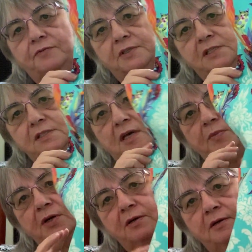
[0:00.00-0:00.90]
for the
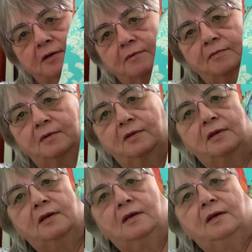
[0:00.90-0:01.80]
summer.
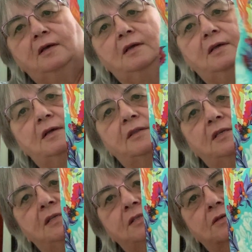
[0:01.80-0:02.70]

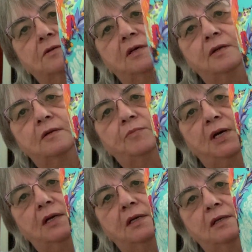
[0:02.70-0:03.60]
These are on
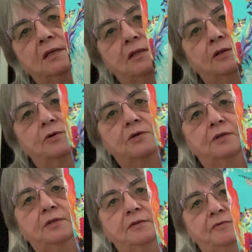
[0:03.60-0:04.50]
my
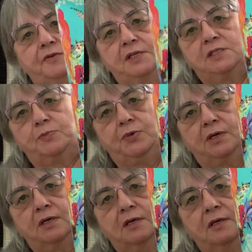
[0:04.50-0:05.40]
local Facebook